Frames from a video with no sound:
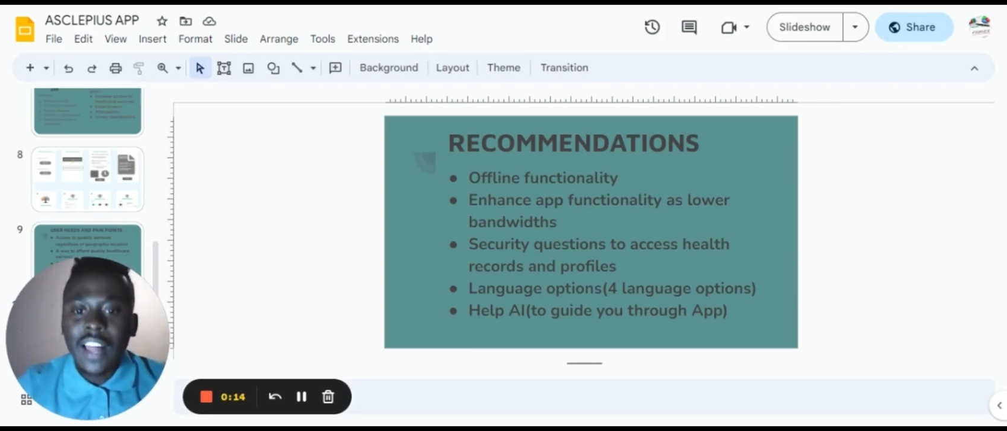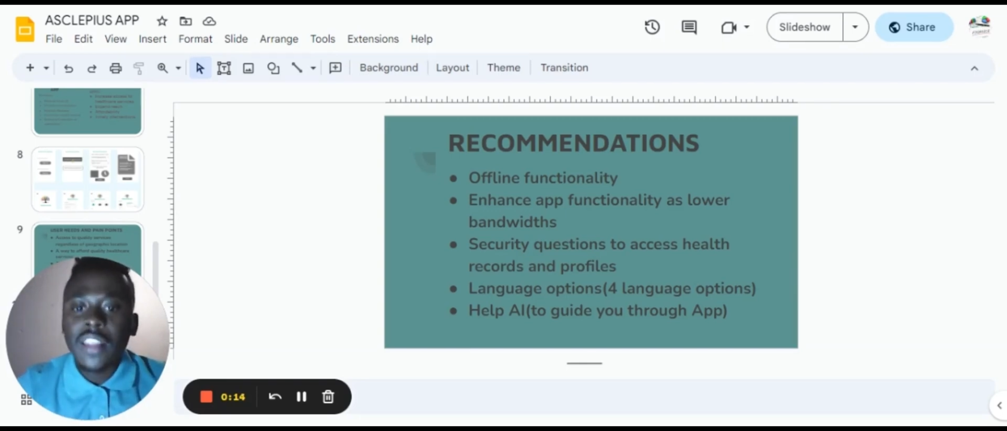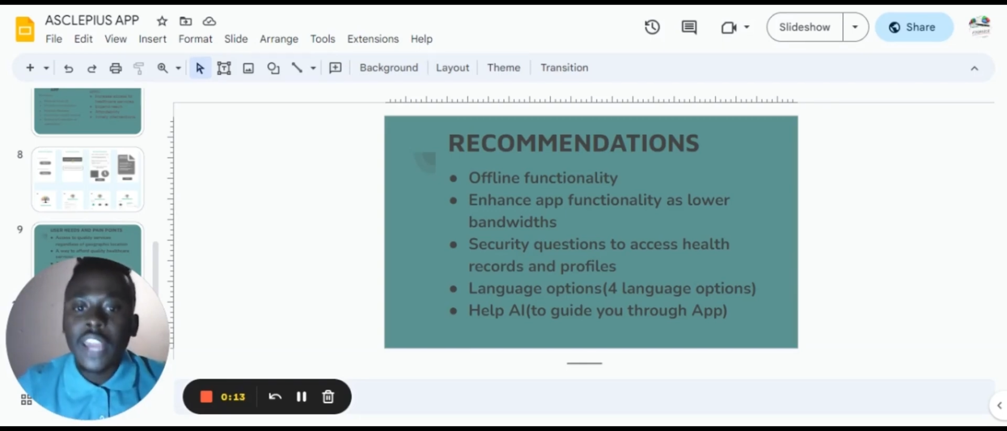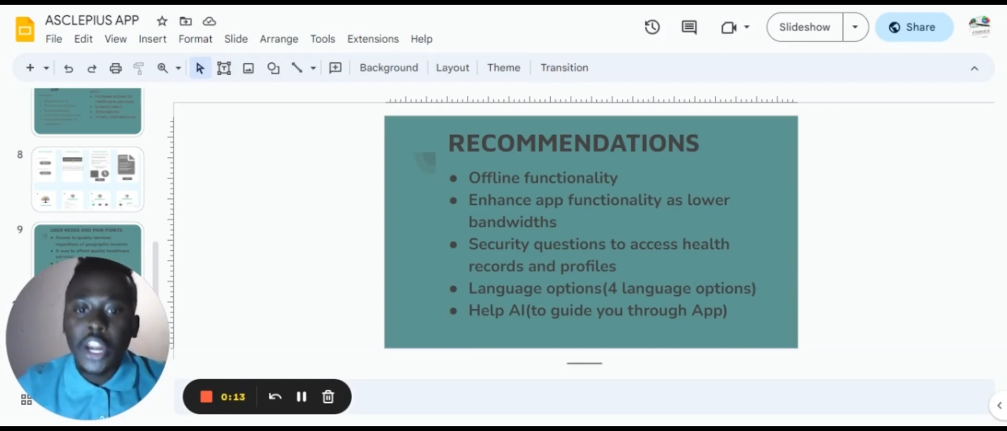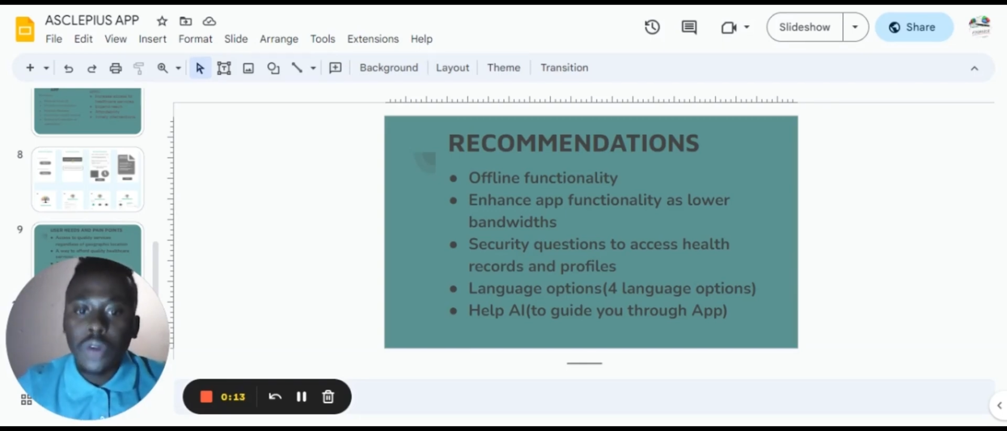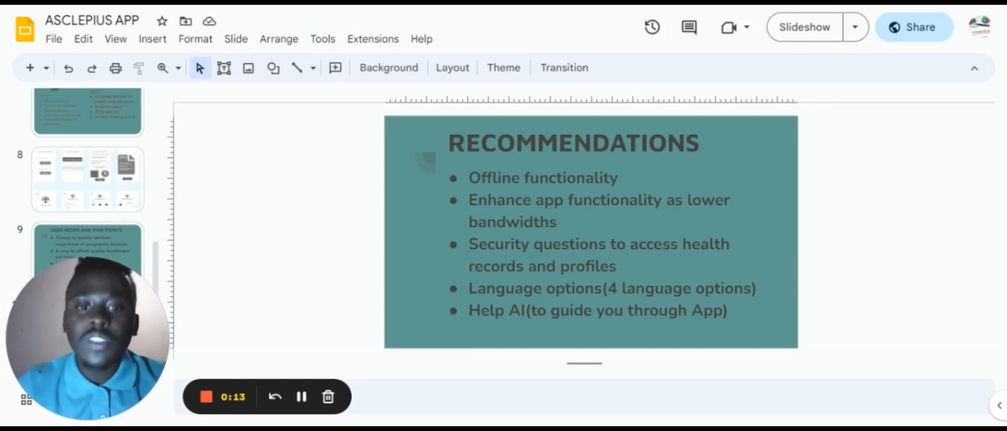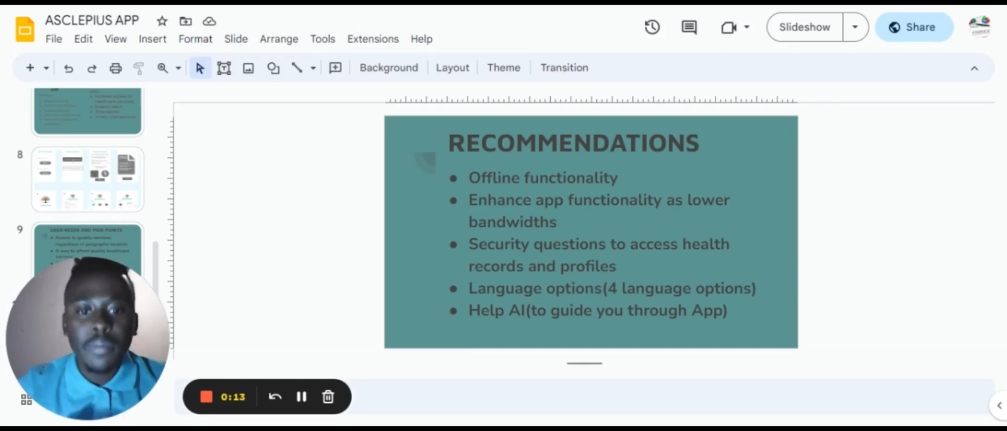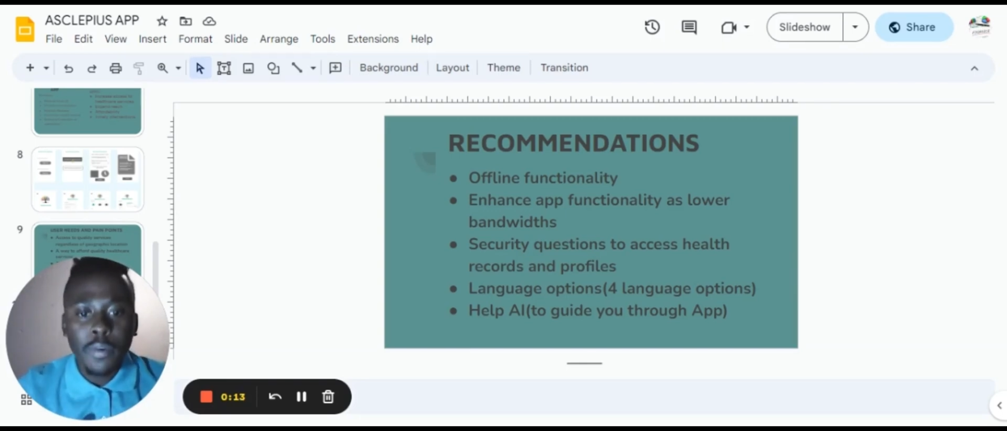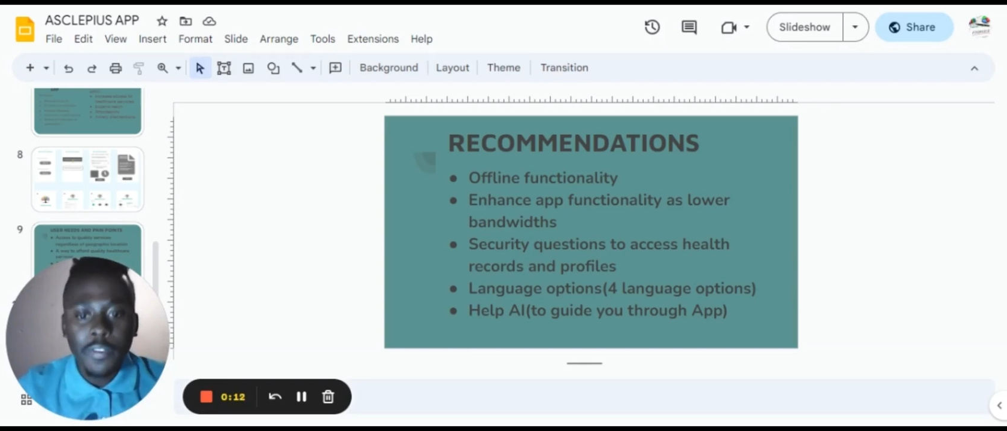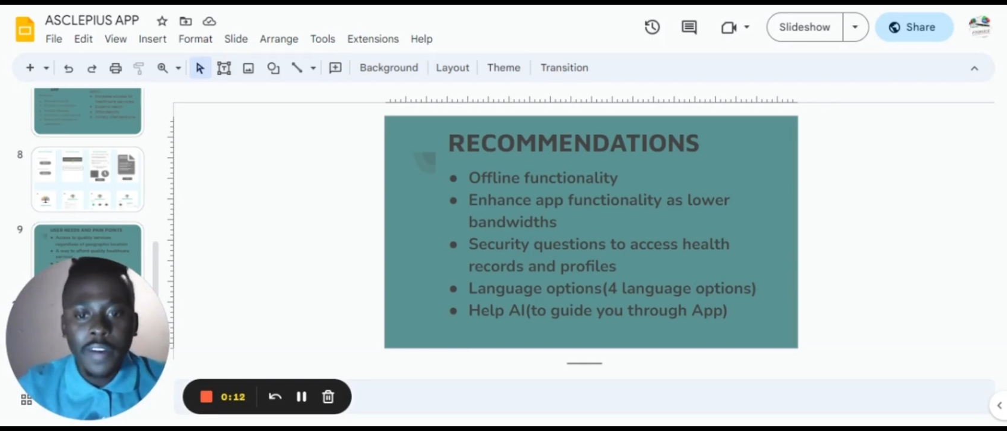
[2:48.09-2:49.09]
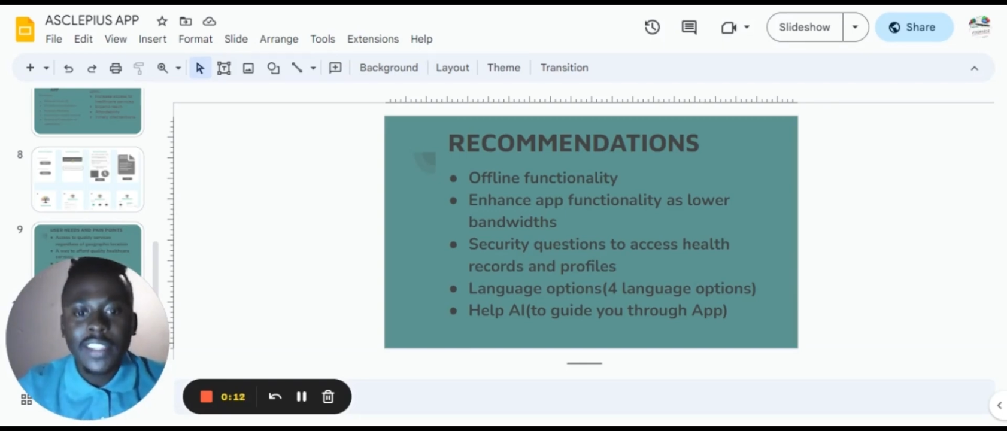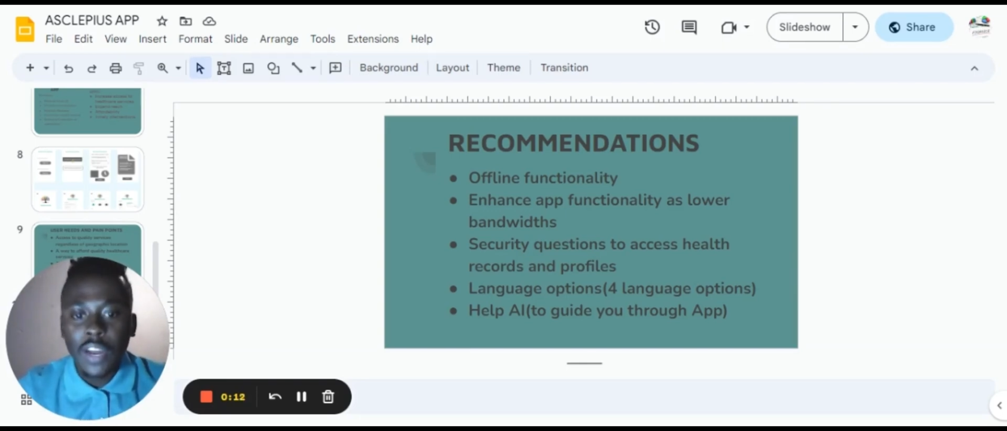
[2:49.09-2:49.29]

healthcare records and profiles.